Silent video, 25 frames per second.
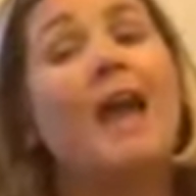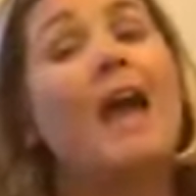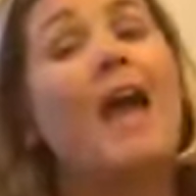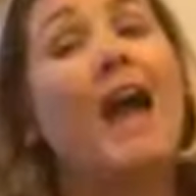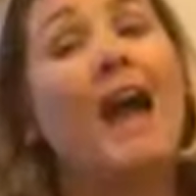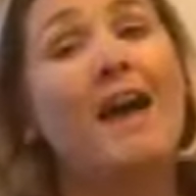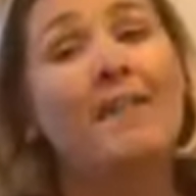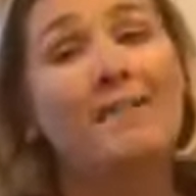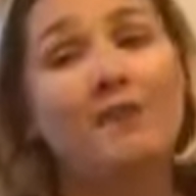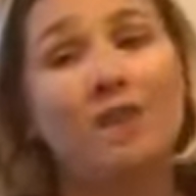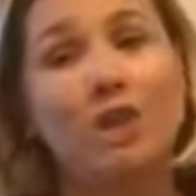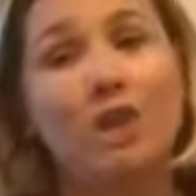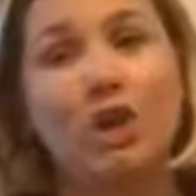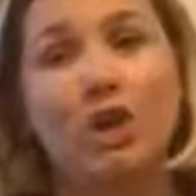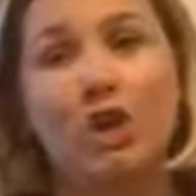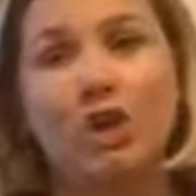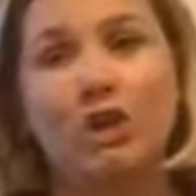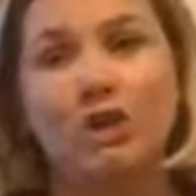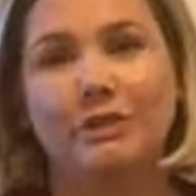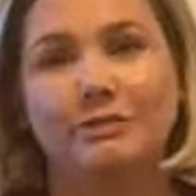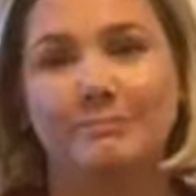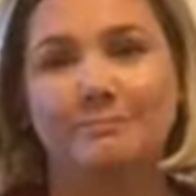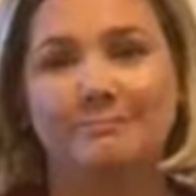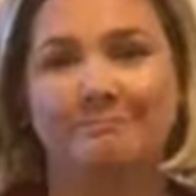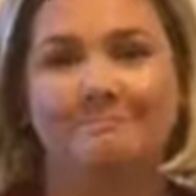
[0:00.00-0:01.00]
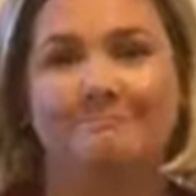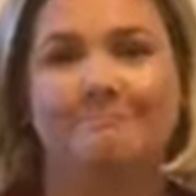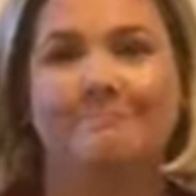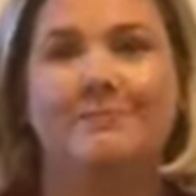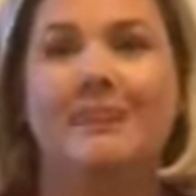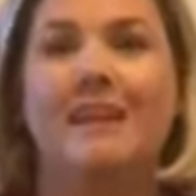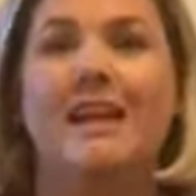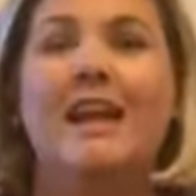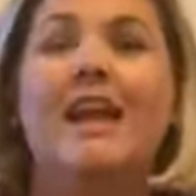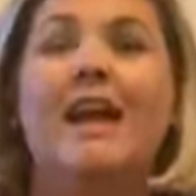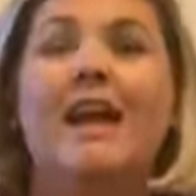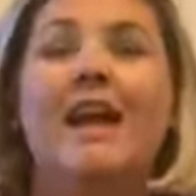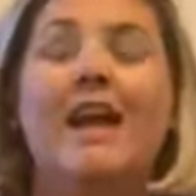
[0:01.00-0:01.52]
I have a dog,
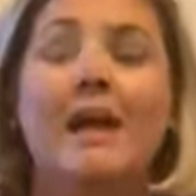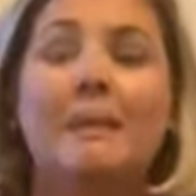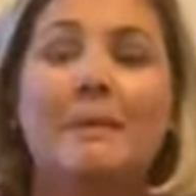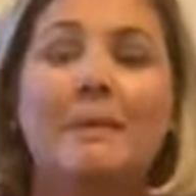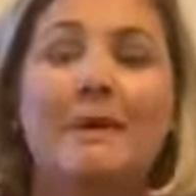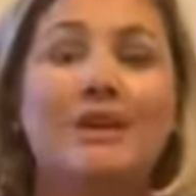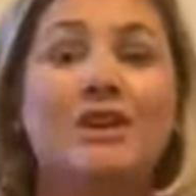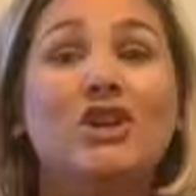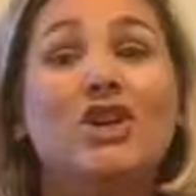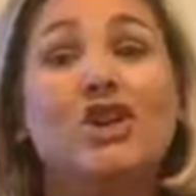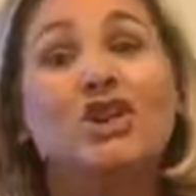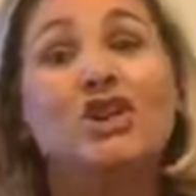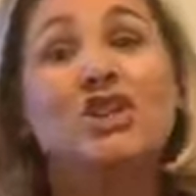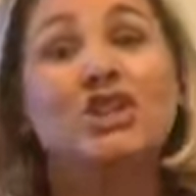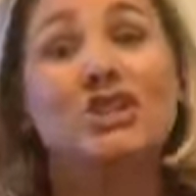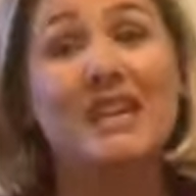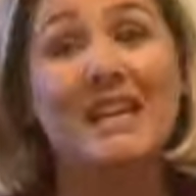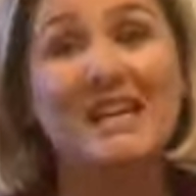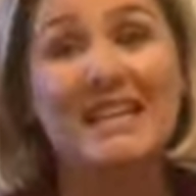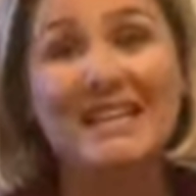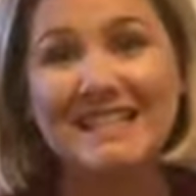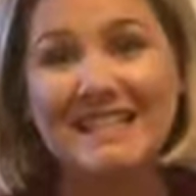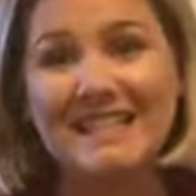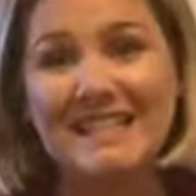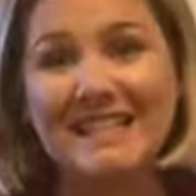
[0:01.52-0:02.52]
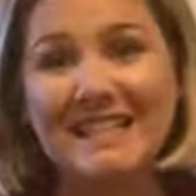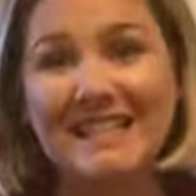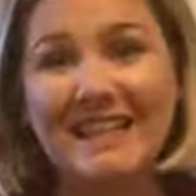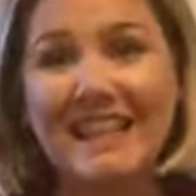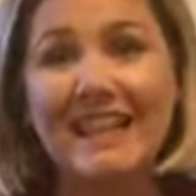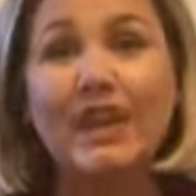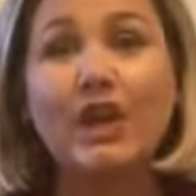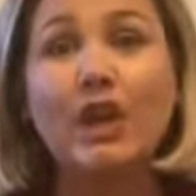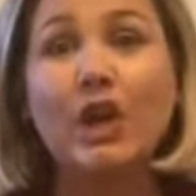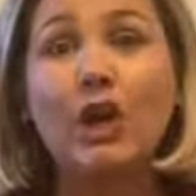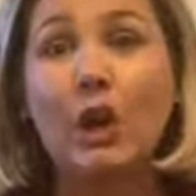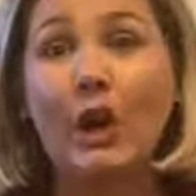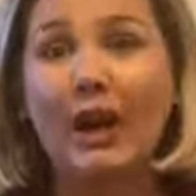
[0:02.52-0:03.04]
and my dog sheds like
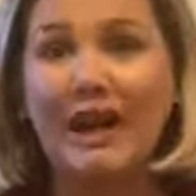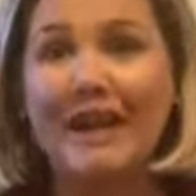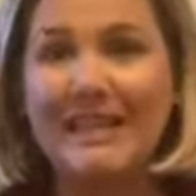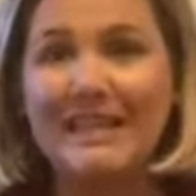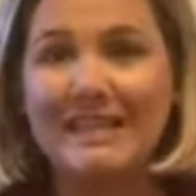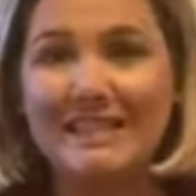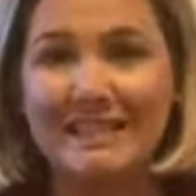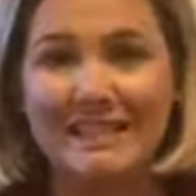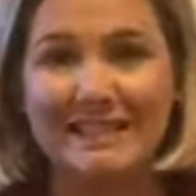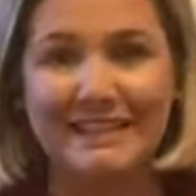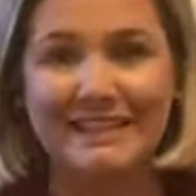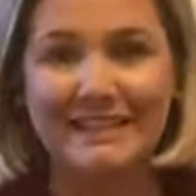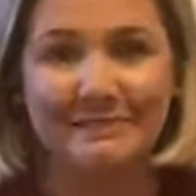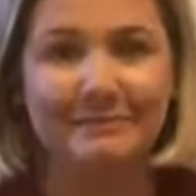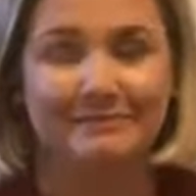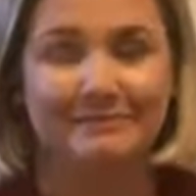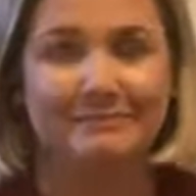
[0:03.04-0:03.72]
crazy.